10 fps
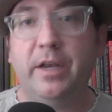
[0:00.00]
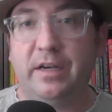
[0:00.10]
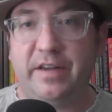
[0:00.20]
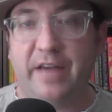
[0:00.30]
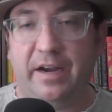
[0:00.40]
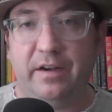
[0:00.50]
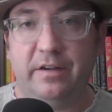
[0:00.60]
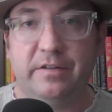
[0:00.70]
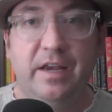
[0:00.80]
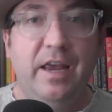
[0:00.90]

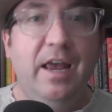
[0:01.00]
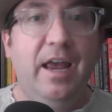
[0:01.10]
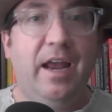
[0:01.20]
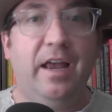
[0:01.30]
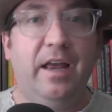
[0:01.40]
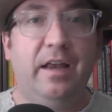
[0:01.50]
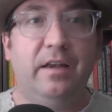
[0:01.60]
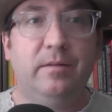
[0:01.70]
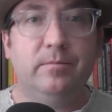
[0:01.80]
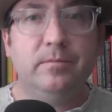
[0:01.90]
antagonists.
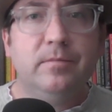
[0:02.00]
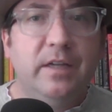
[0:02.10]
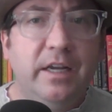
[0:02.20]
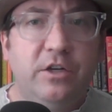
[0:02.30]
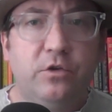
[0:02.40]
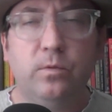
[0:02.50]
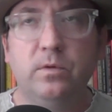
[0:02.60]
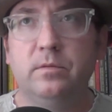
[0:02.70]
And each